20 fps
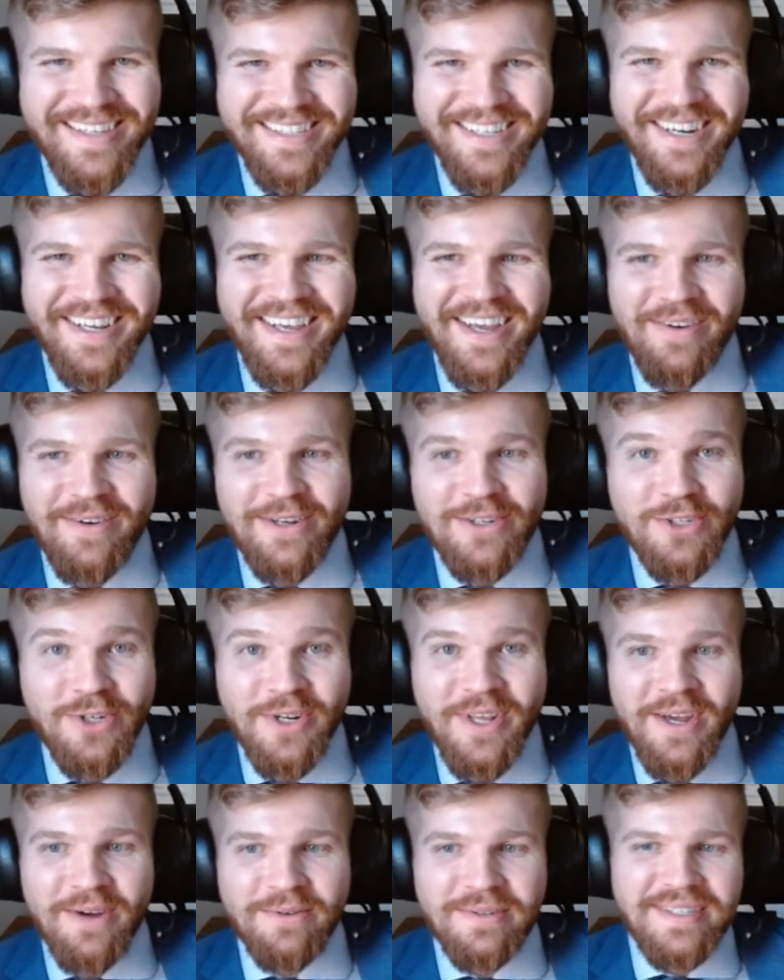it's going to count. It
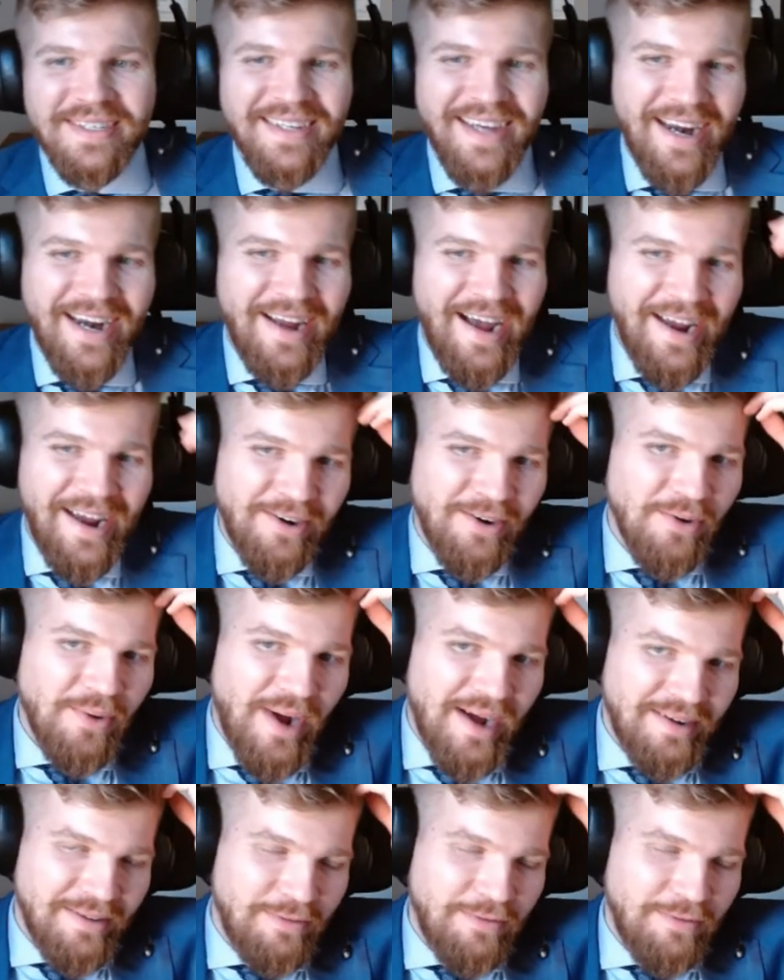should count. I, I don't know